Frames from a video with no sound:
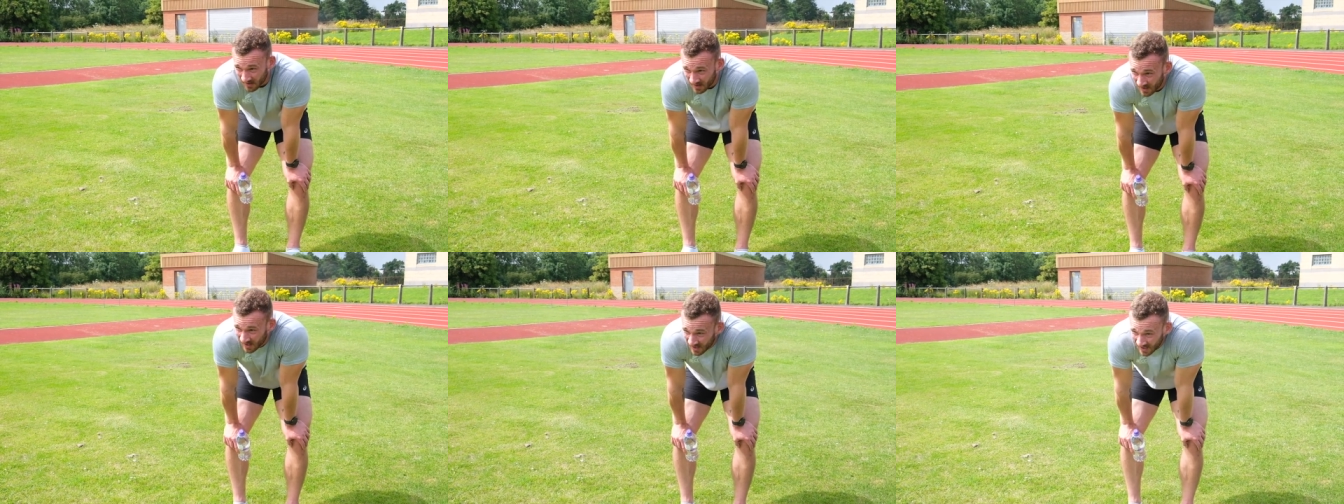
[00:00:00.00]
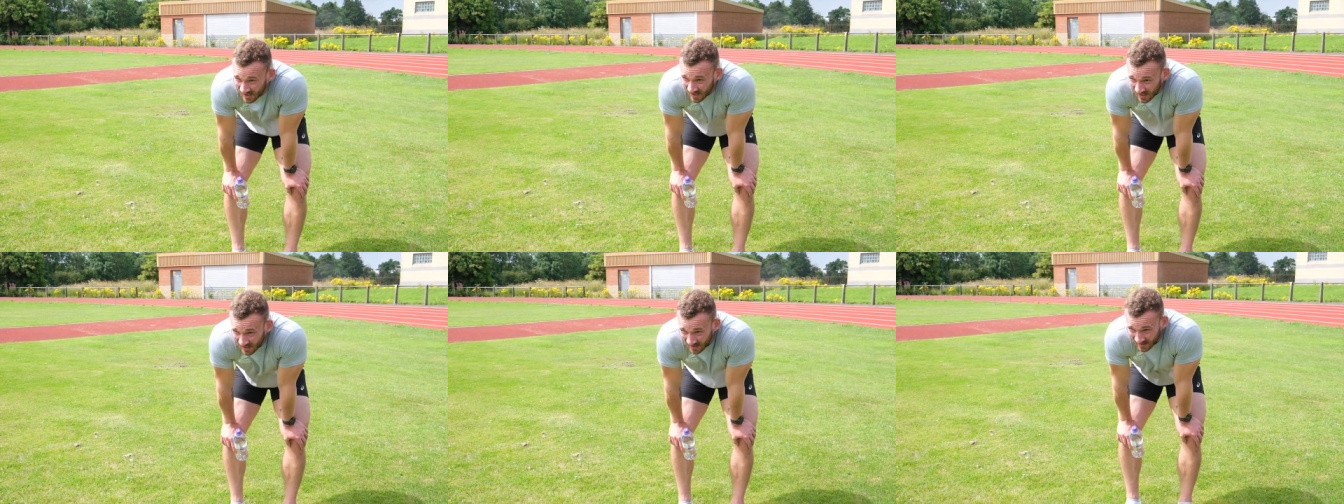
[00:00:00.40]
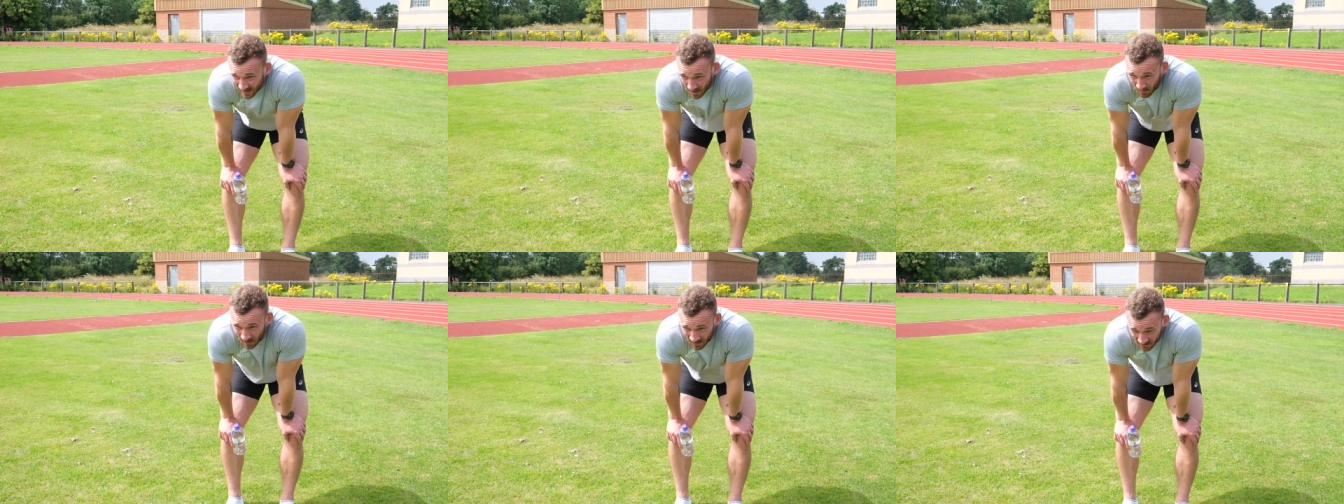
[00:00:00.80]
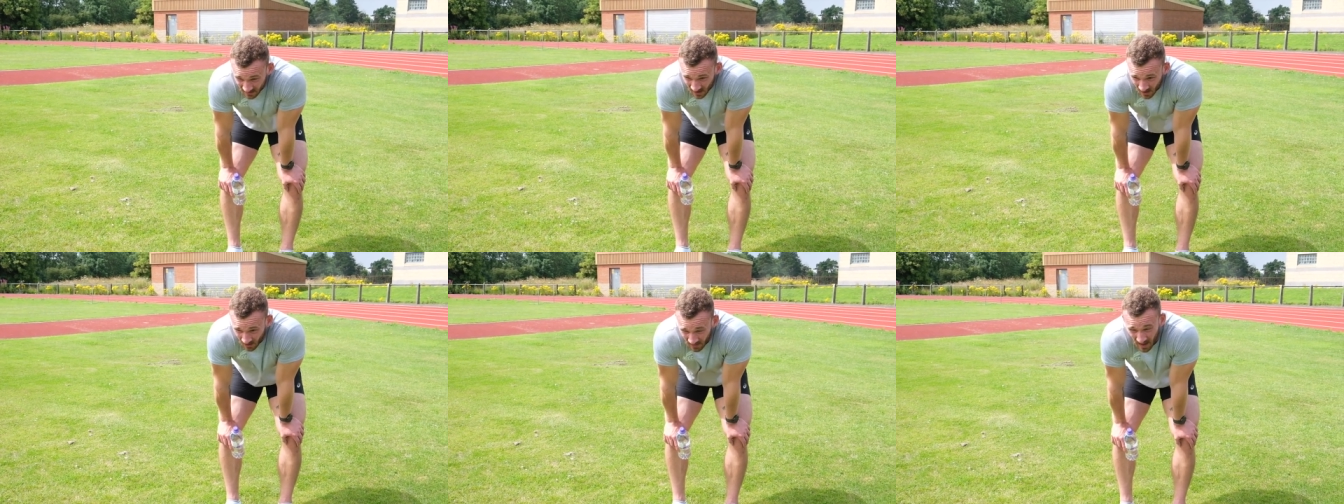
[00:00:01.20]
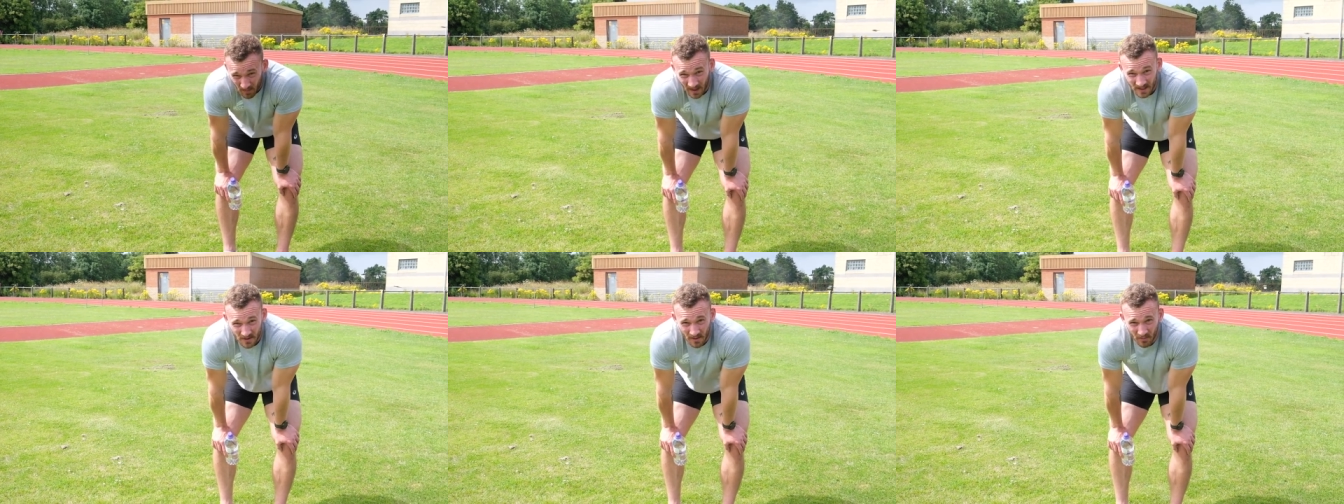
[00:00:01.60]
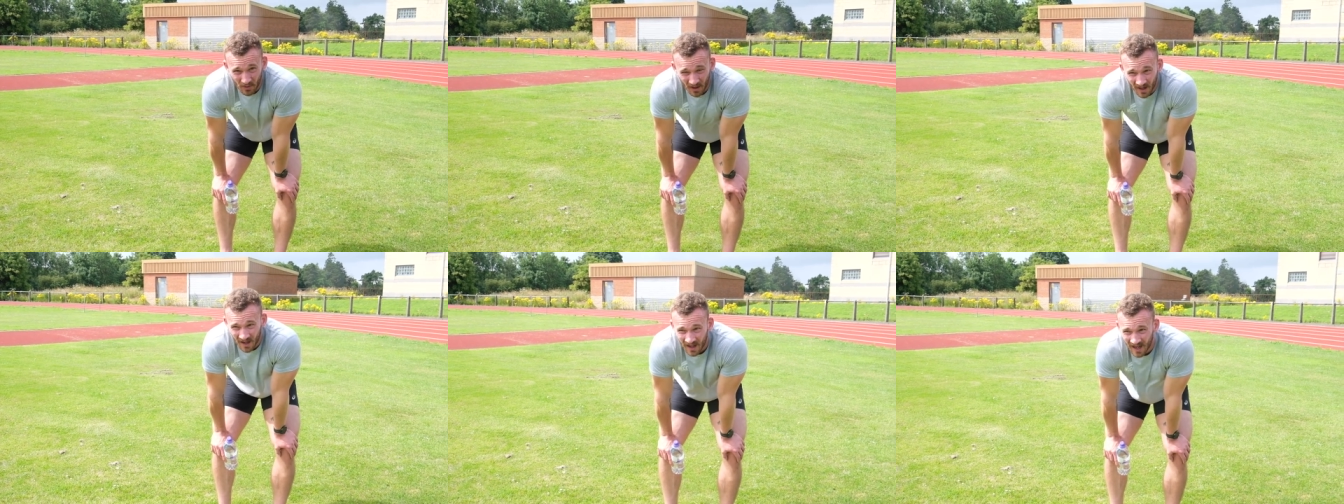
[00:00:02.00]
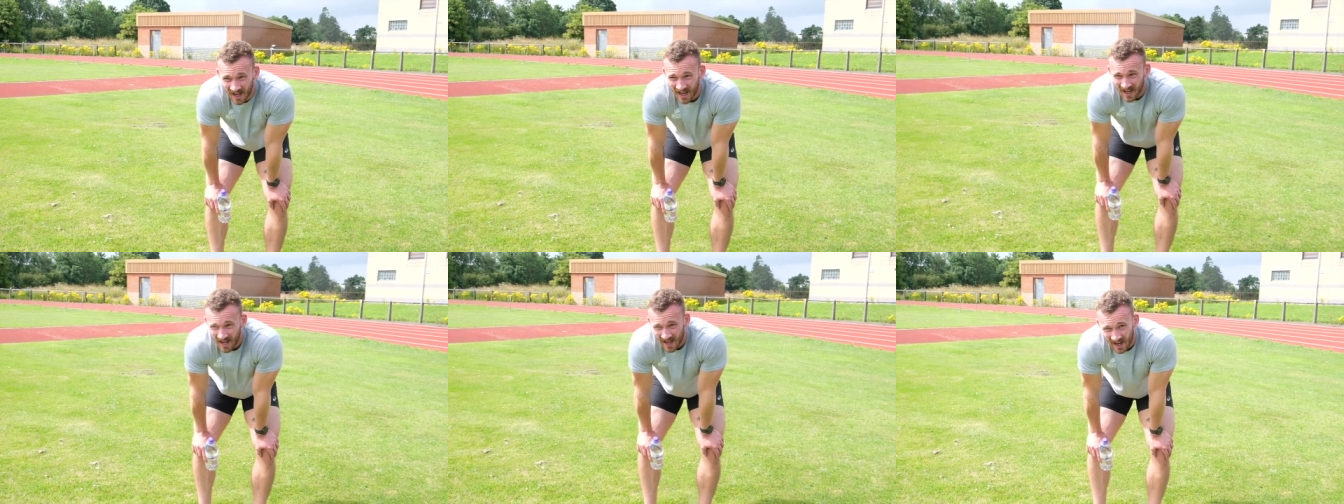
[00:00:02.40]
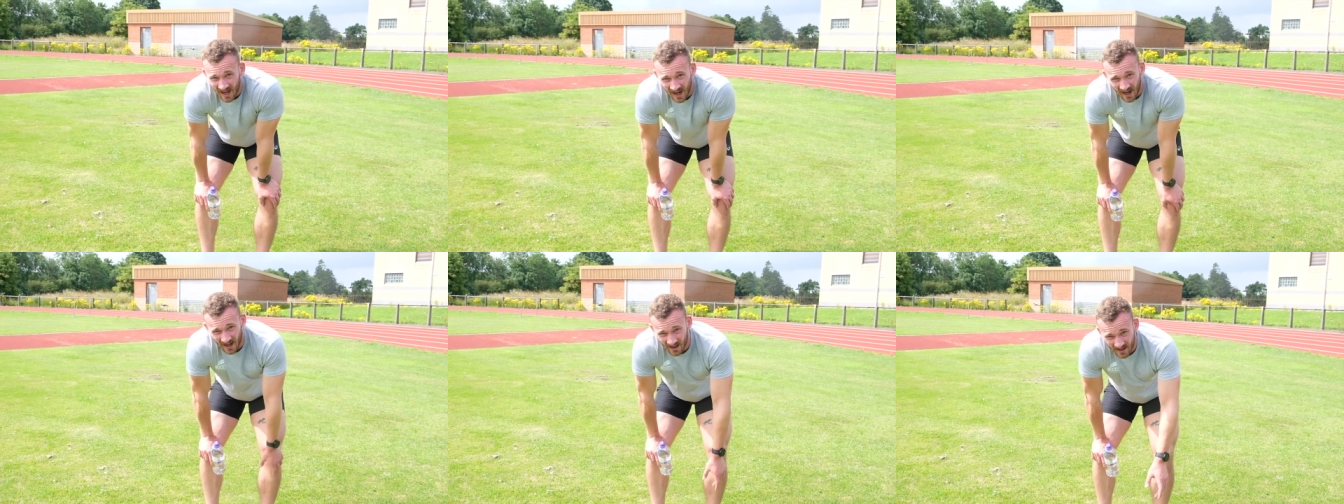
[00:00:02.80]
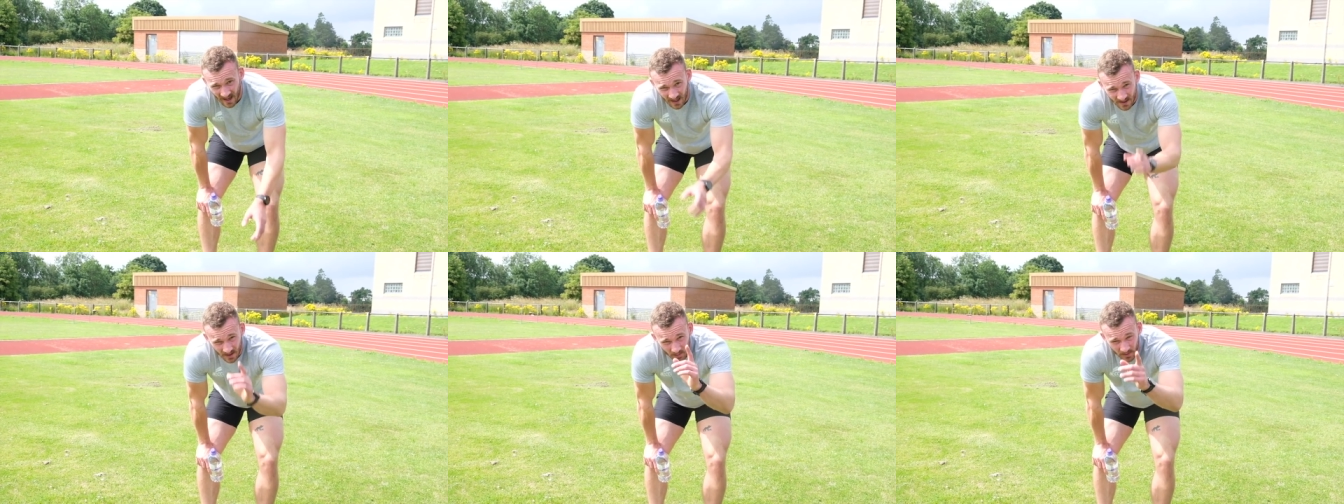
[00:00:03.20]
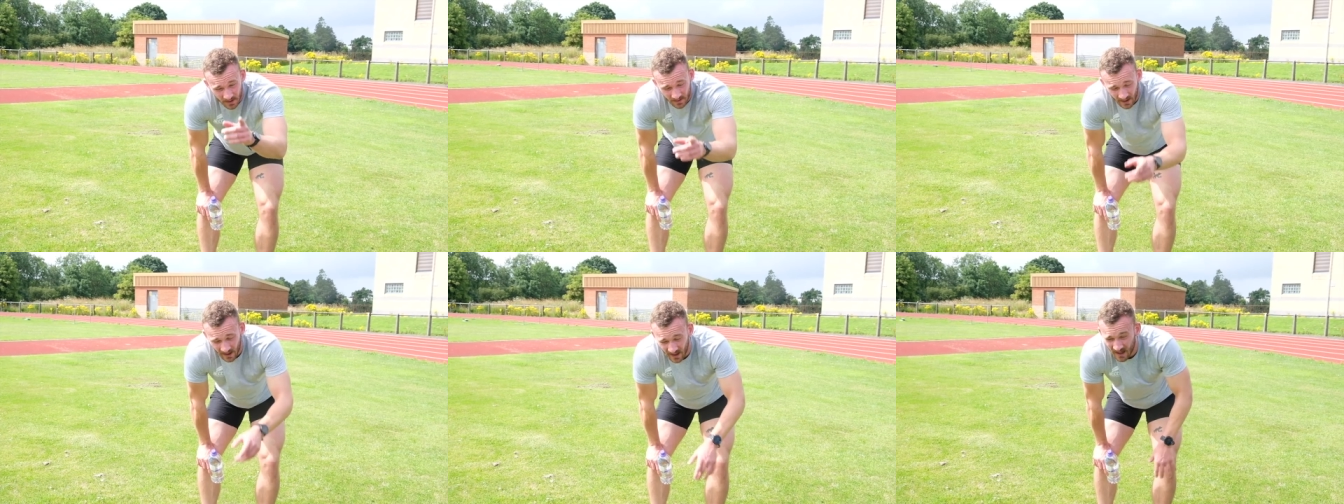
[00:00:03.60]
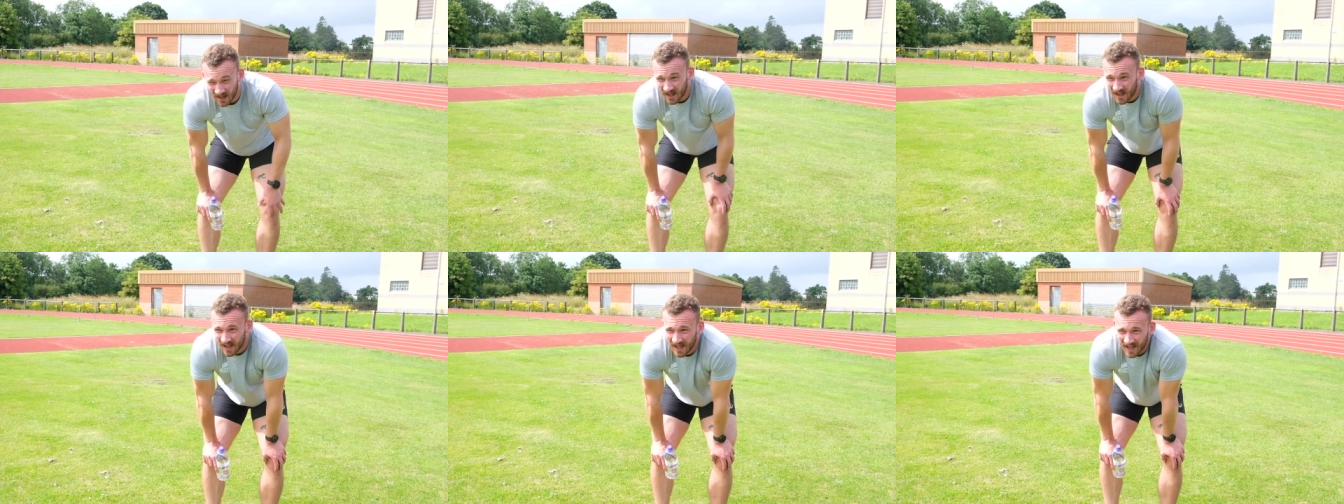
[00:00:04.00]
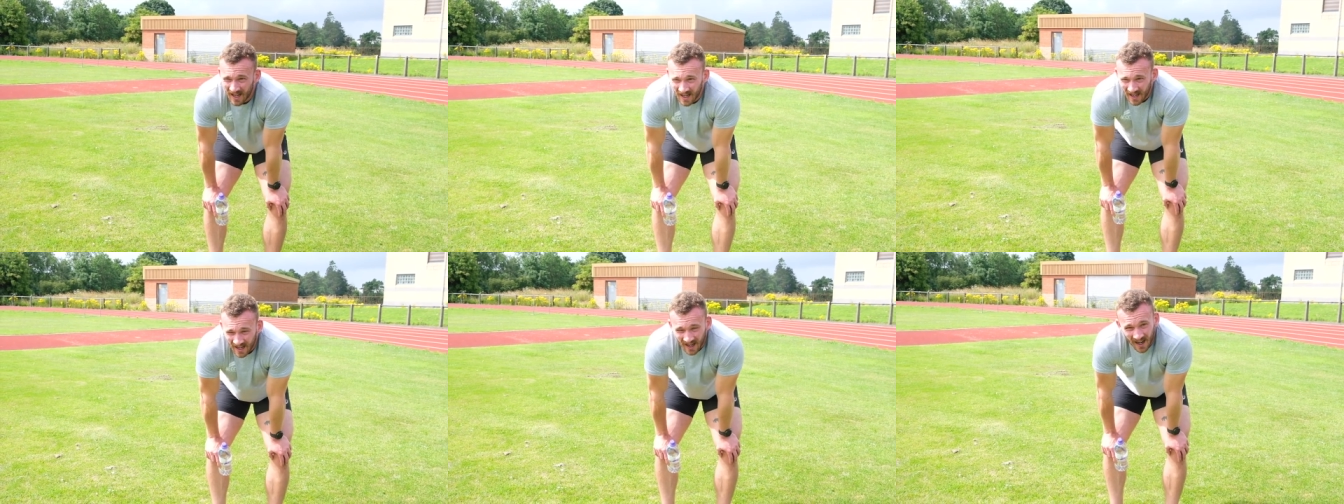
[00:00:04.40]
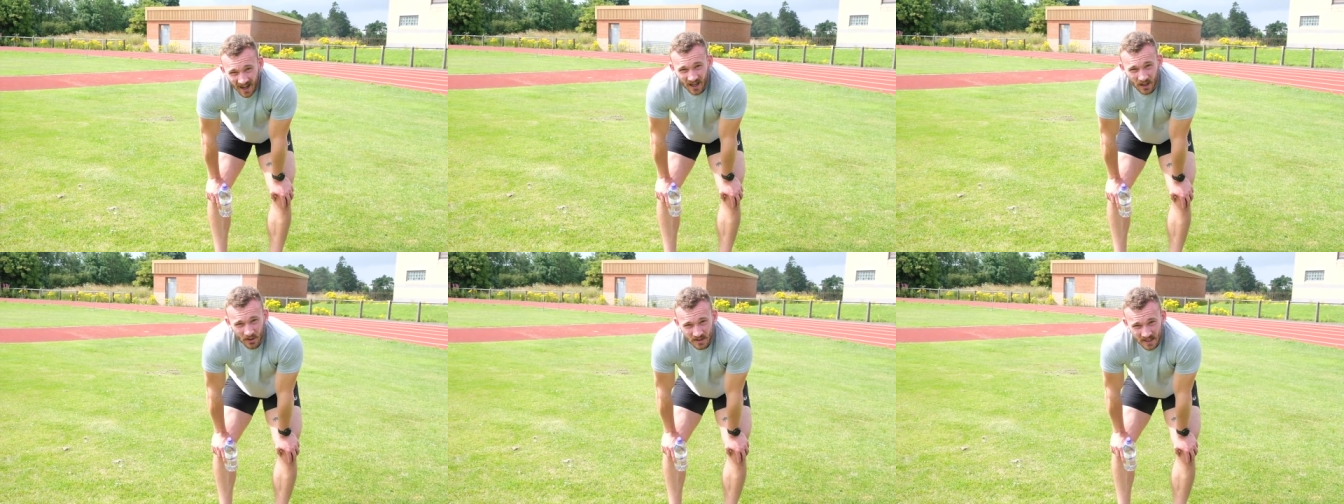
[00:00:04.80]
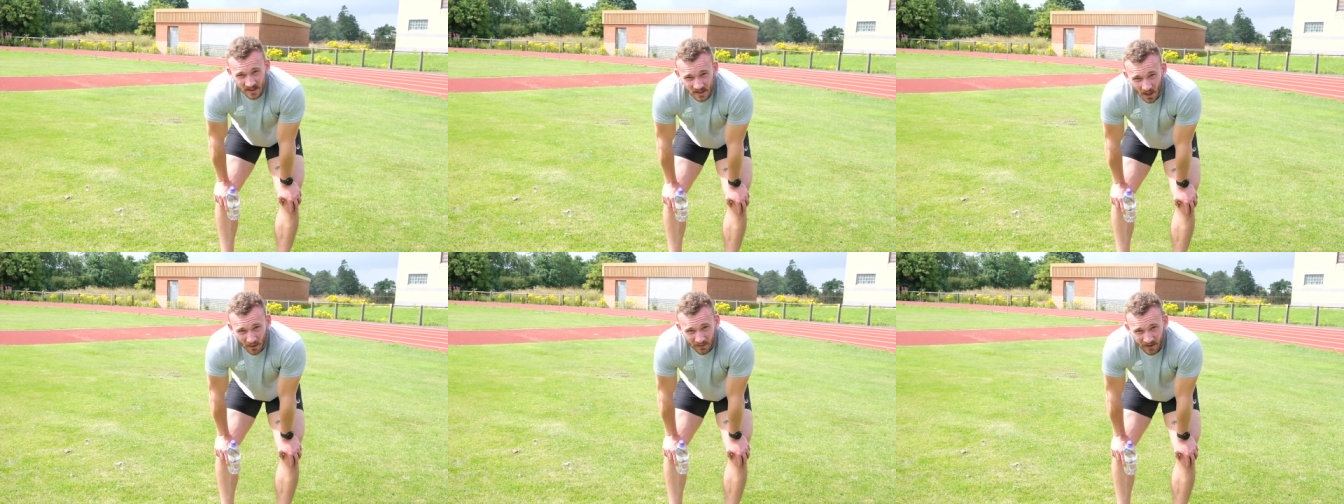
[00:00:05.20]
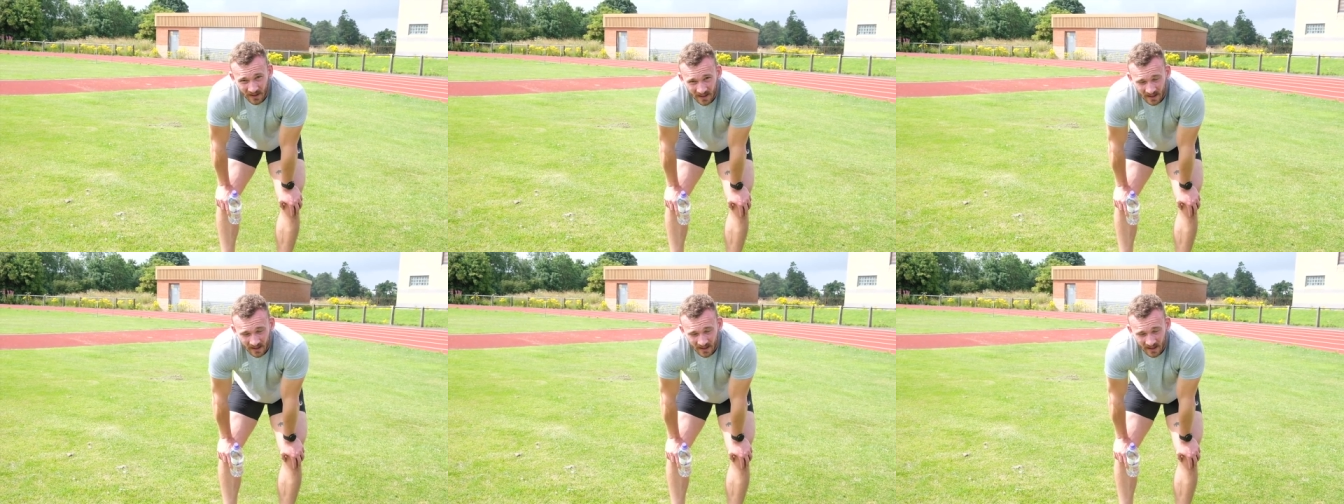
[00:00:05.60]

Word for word: I'm going to get back in the car and head back to Edinburgh, and I'll catch up with you then and close things off.